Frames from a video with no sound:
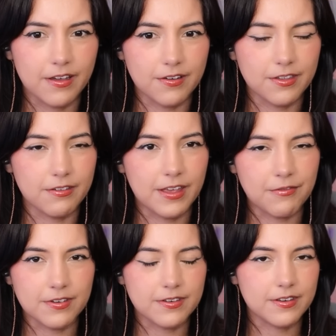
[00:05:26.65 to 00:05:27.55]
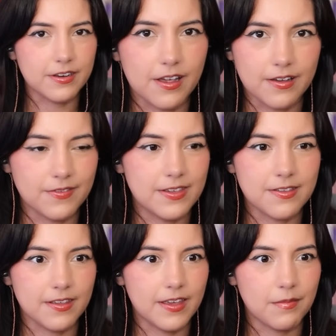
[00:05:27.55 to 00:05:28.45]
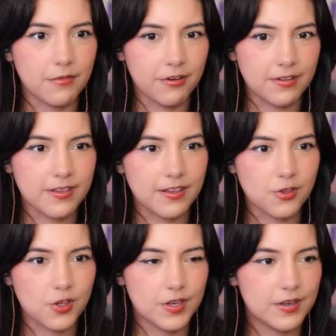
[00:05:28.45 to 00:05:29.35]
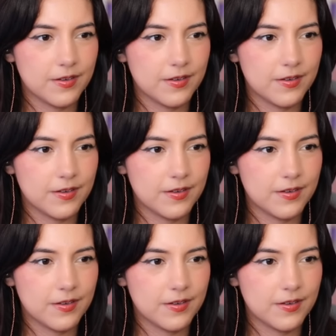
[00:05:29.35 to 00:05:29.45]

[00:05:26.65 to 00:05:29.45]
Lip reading: Although that would obviously get more attention.